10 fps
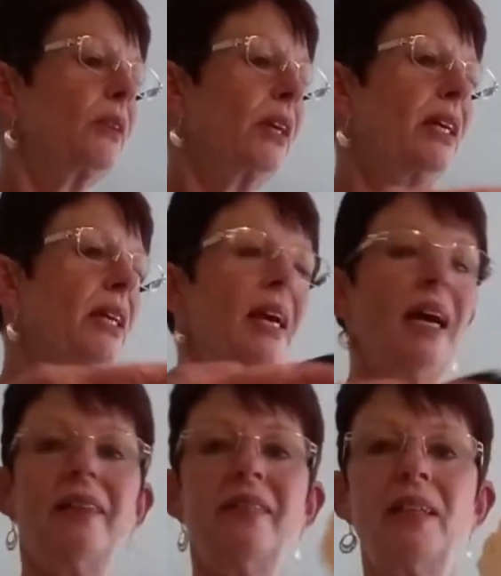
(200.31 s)
Okay,
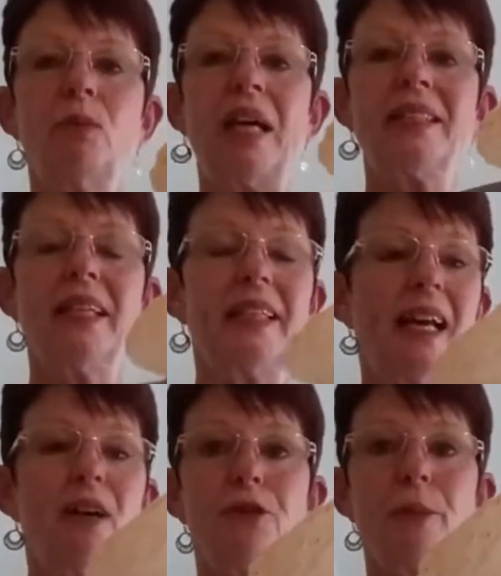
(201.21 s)
and then I take it
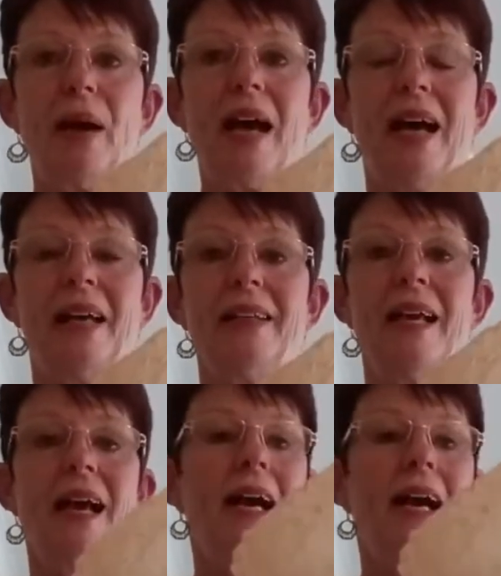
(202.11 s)
out of the pan,